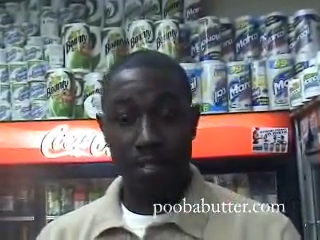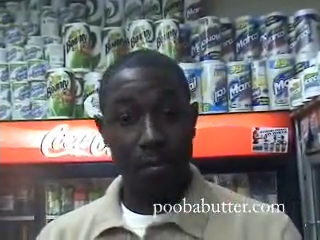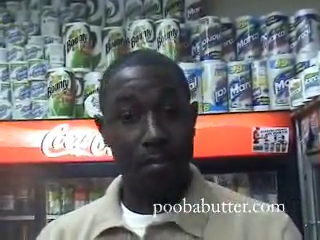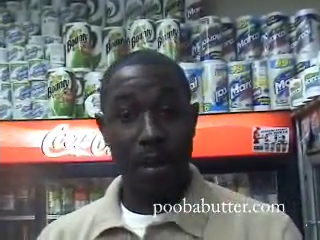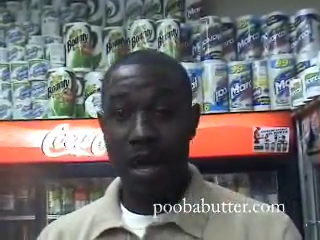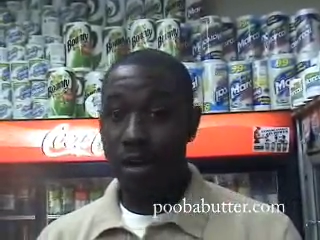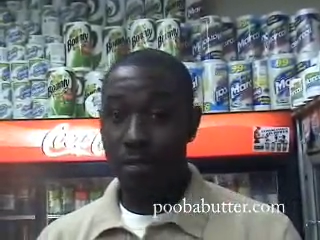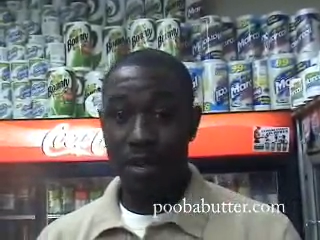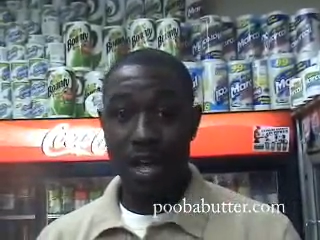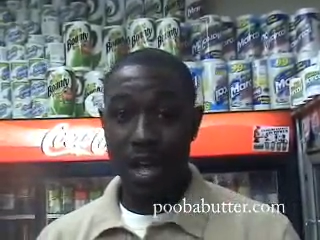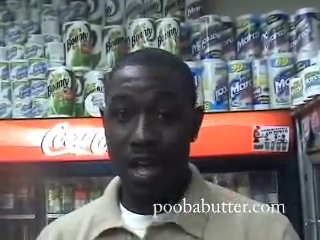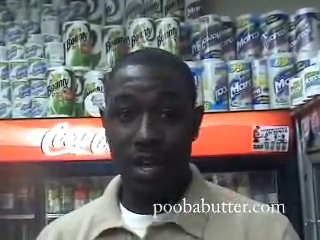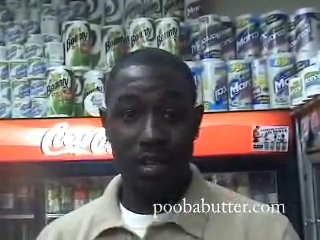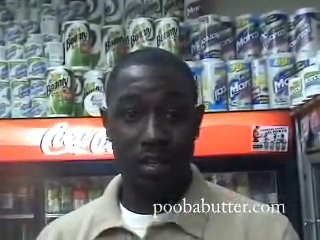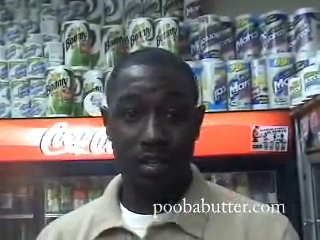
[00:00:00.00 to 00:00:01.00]
The bottom
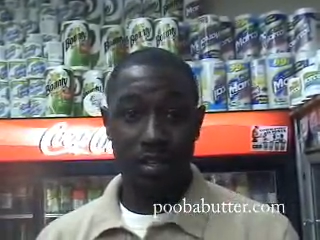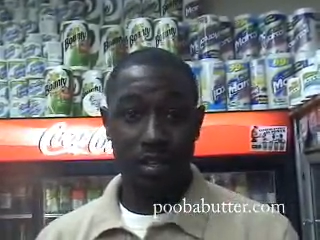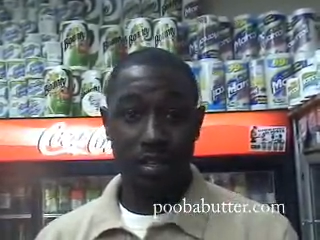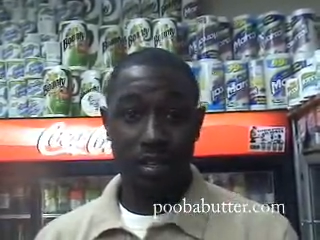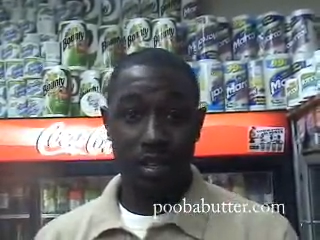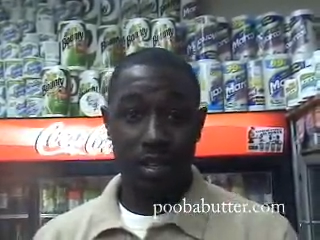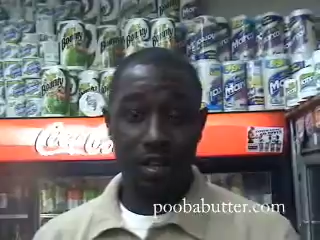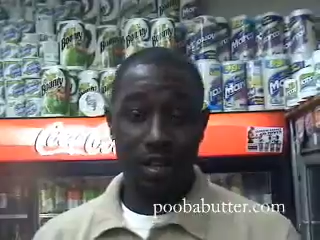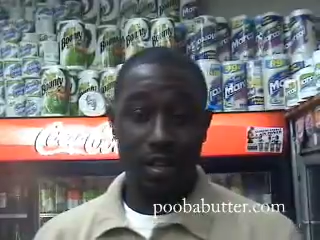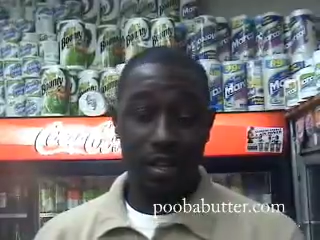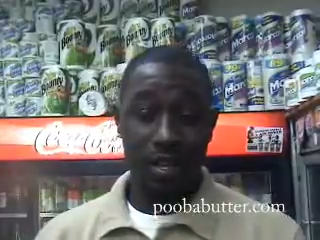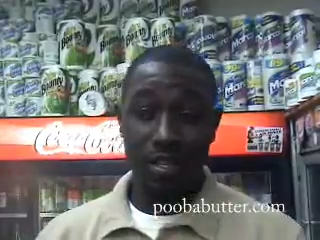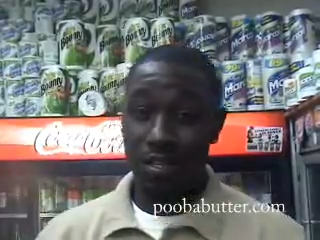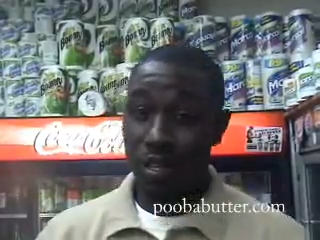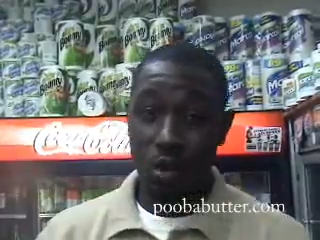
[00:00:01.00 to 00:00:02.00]
line
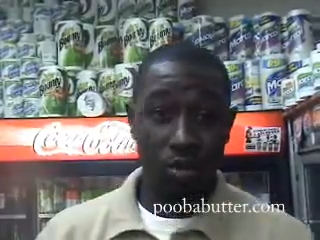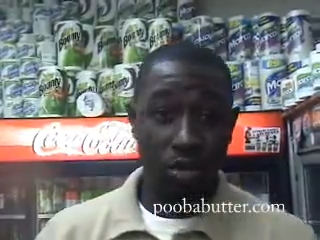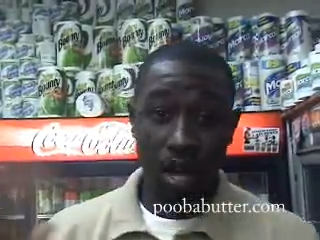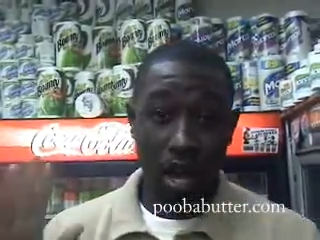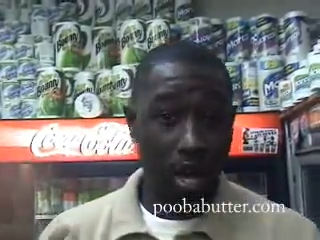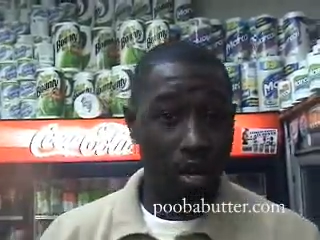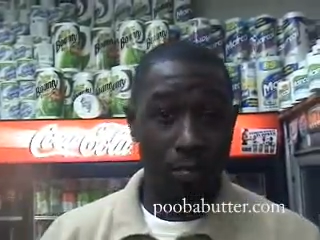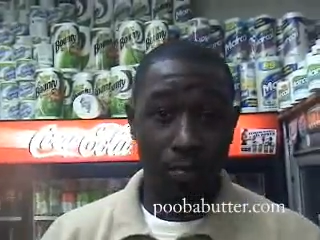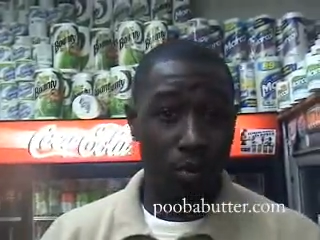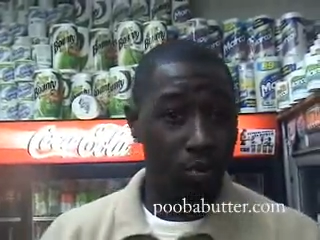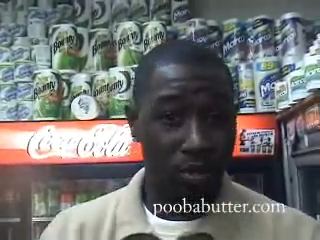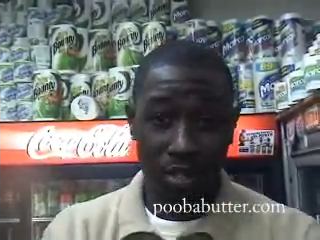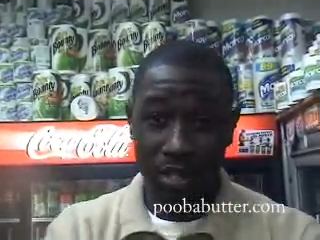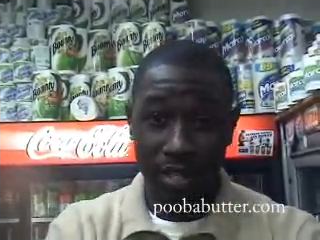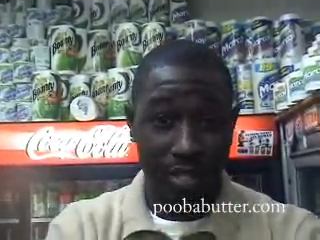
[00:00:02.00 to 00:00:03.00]
is those Ugg
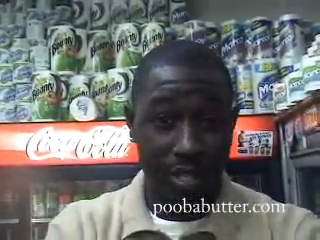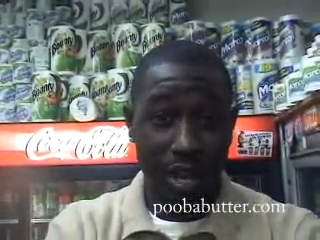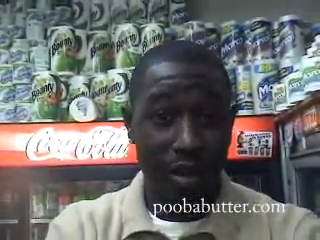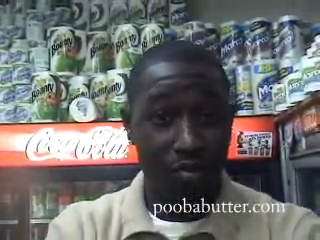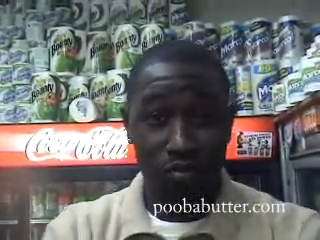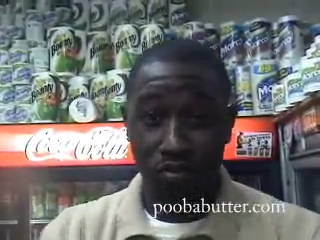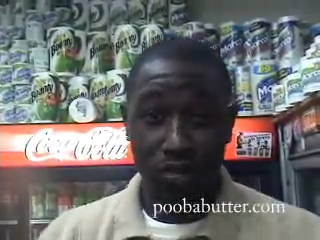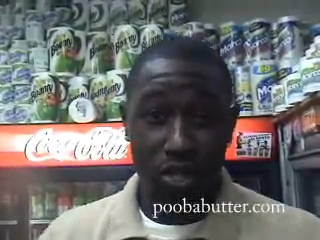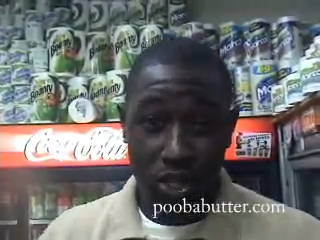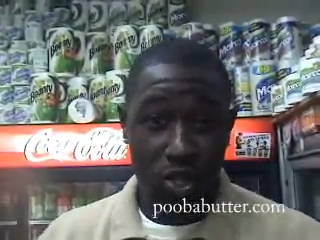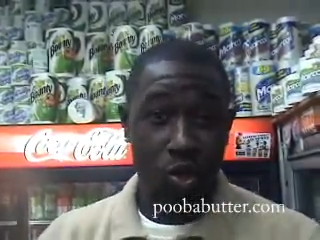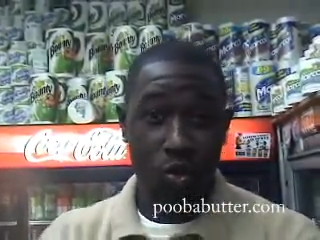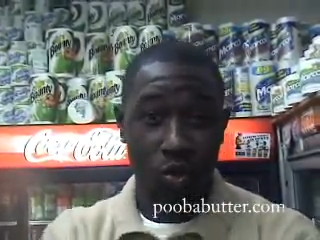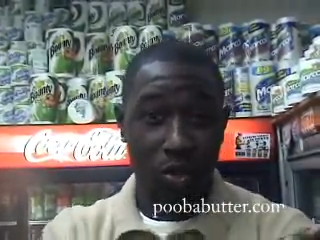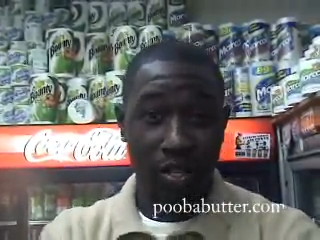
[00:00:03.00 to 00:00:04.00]
boots is a
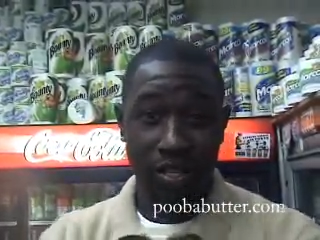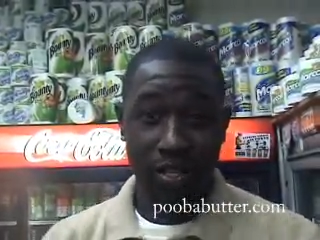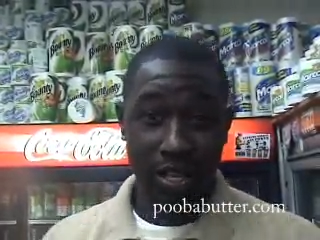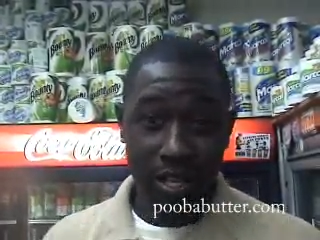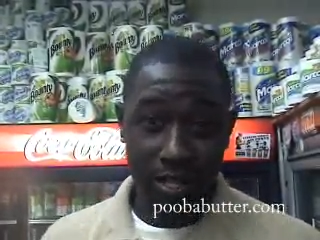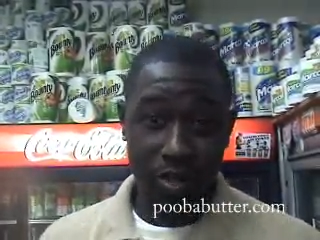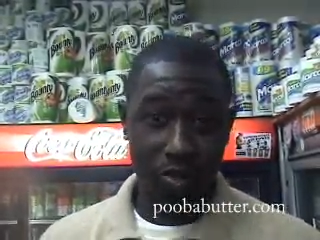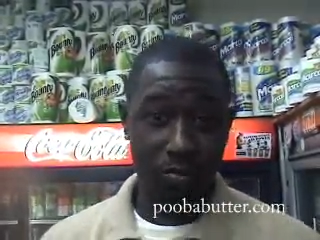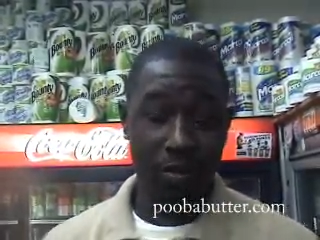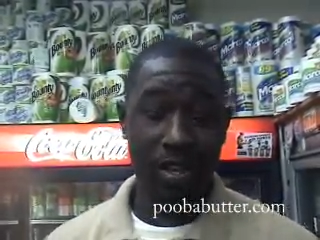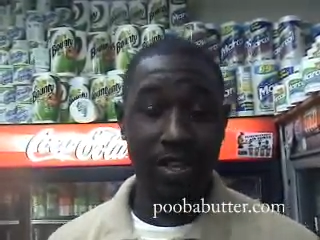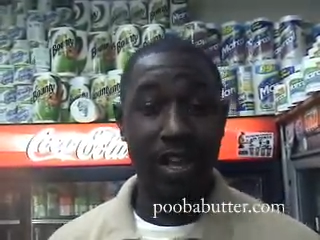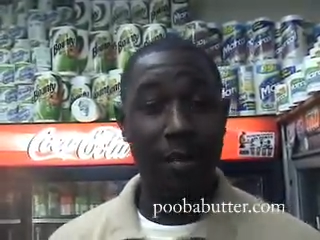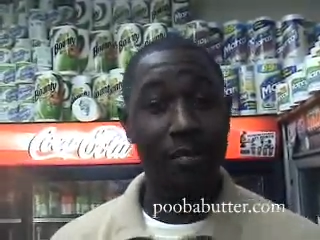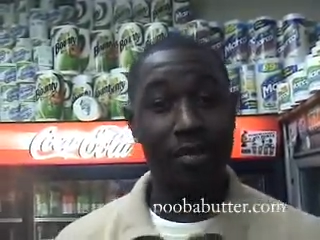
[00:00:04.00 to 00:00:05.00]
rizzle dizzle,
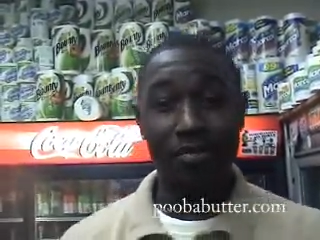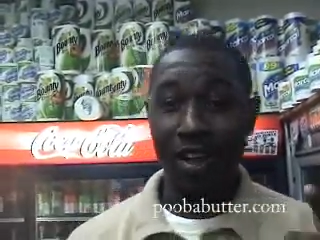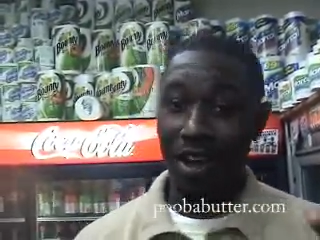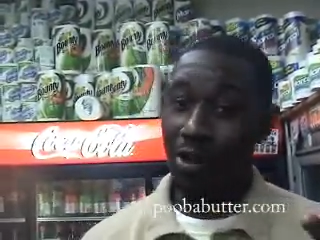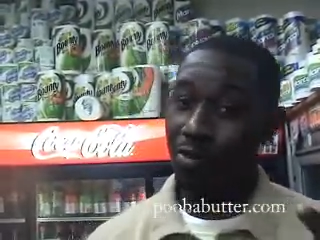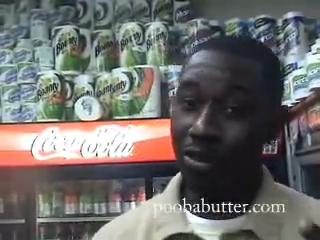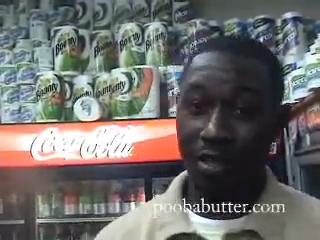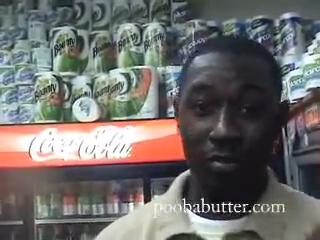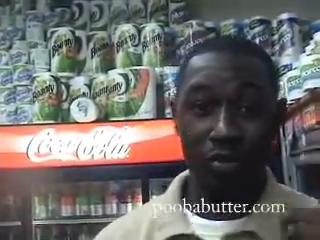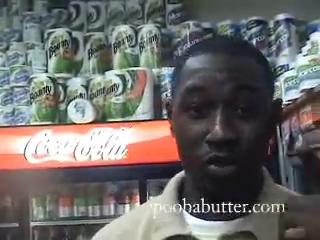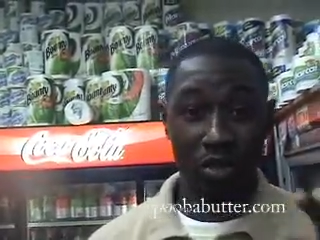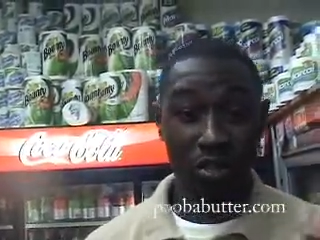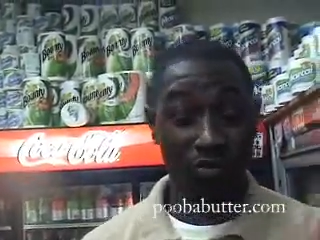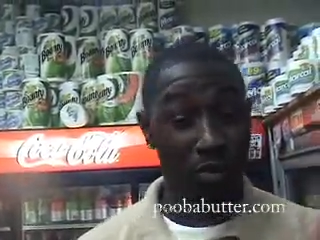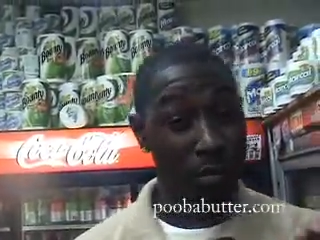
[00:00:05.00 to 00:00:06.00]
man. Y'all been rocking with them
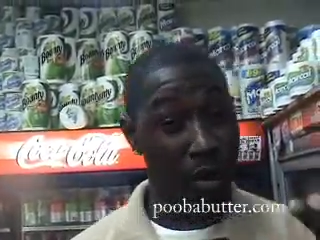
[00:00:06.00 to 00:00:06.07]
joints for